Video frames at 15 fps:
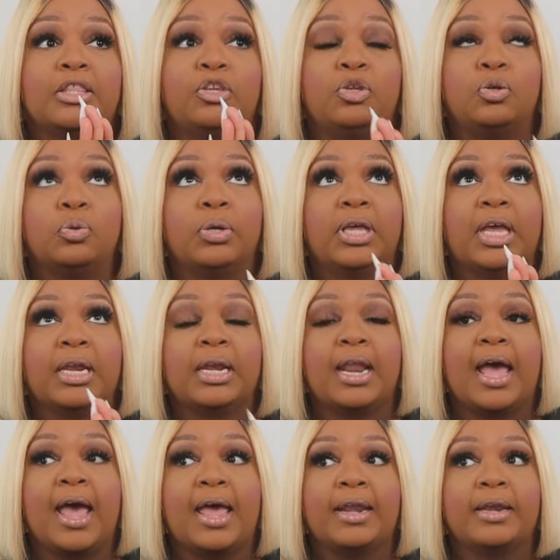you
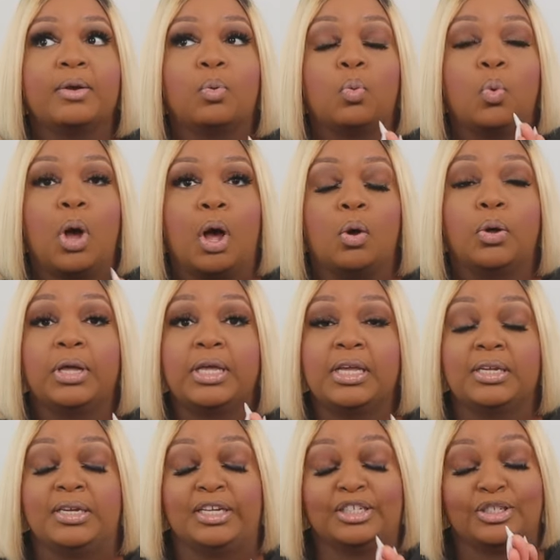cannot walk
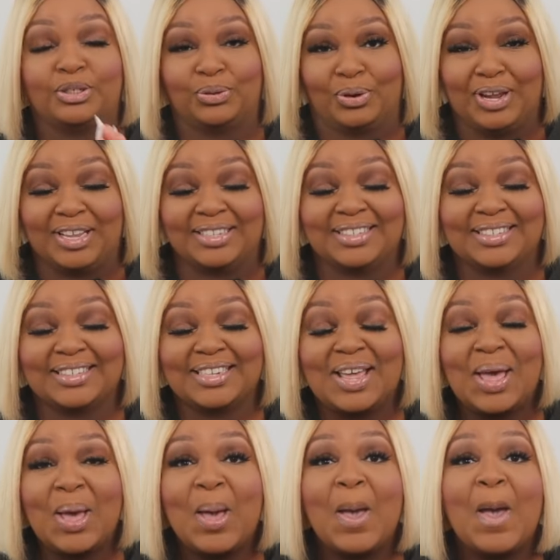in this dress,
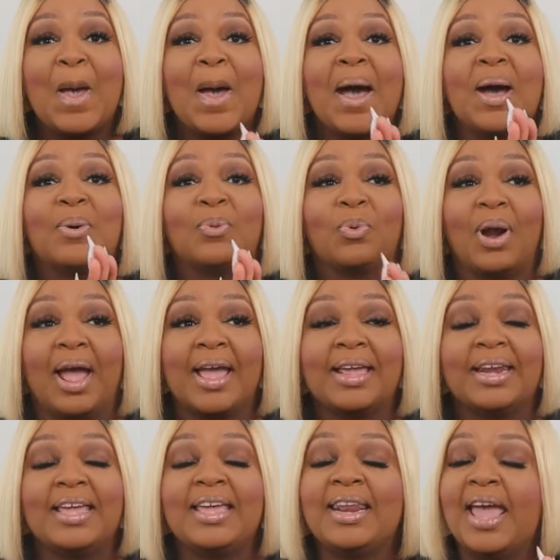
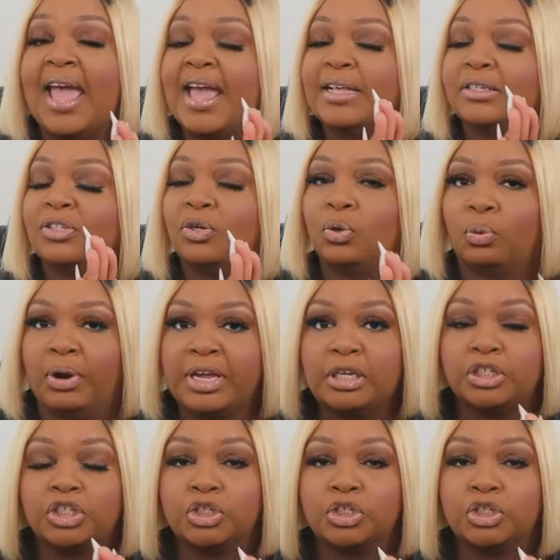right? It has great